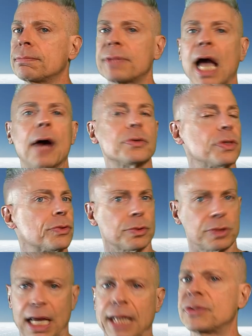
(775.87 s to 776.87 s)
thousands or
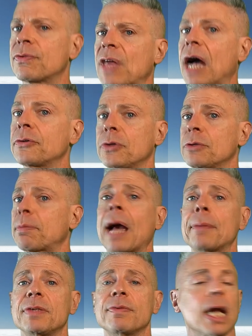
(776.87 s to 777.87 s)
tens of thousands,
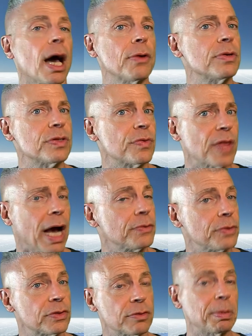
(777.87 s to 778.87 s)
perhaps even hundreds of
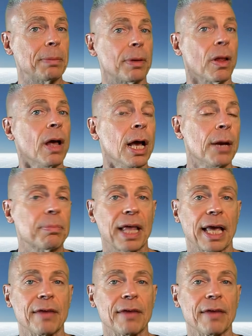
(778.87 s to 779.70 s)
thousands of people playing